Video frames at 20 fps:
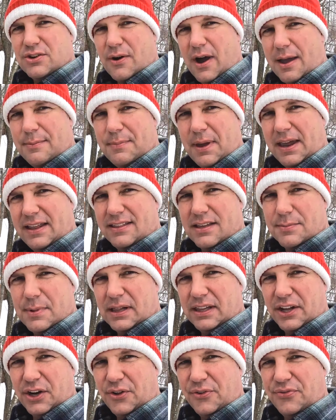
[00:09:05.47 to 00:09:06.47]
I made them a
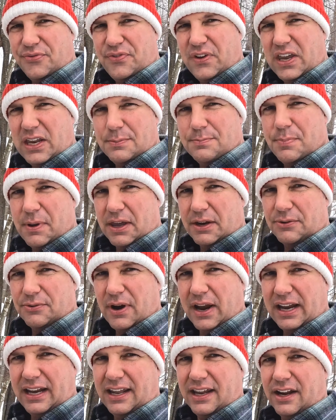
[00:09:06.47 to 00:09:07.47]
little feed bin
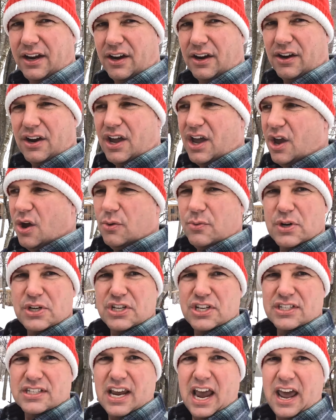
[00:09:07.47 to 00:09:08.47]
right here, which
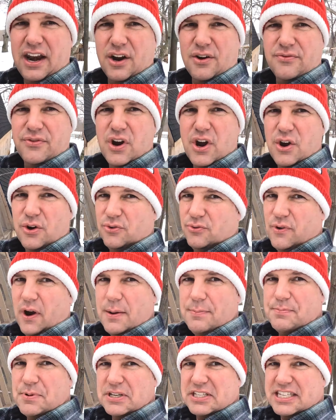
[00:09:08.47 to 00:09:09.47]
is kind of
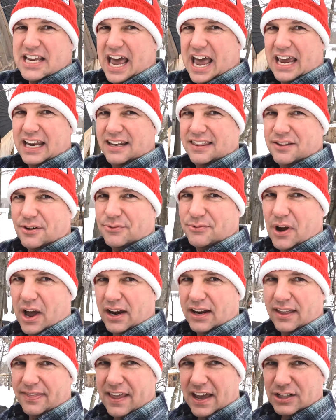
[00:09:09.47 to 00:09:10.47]
right beside the
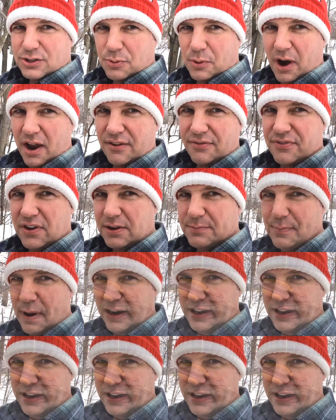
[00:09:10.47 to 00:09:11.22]
run, and that's where I feed my